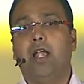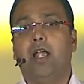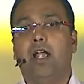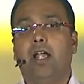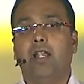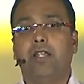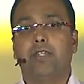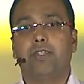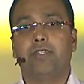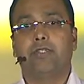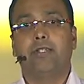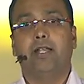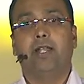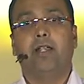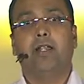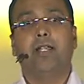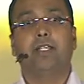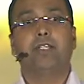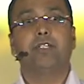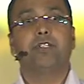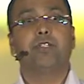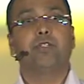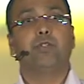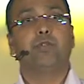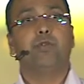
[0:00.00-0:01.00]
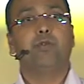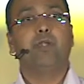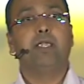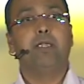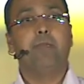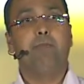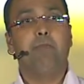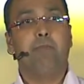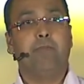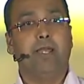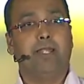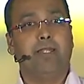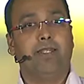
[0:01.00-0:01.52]
and starting to
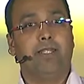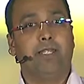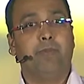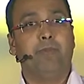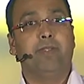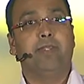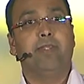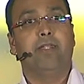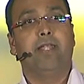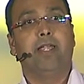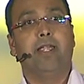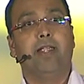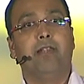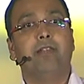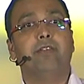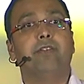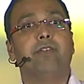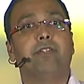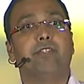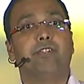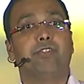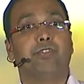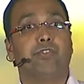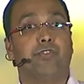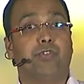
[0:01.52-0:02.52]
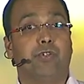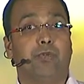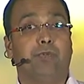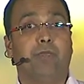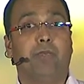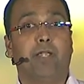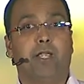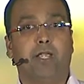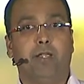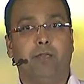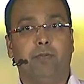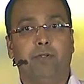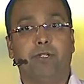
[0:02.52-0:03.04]
embed them in their decision,
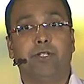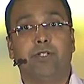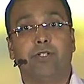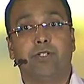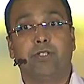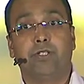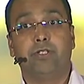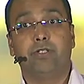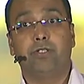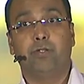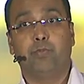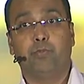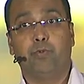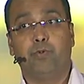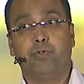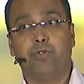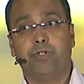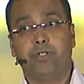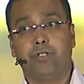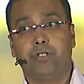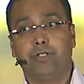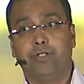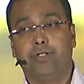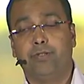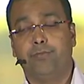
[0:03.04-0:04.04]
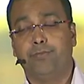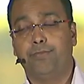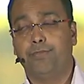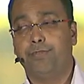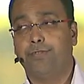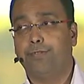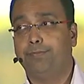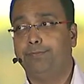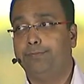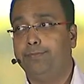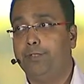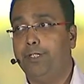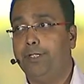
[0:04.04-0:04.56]
decision support systems.
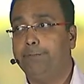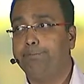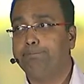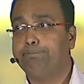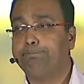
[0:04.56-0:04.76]
Right?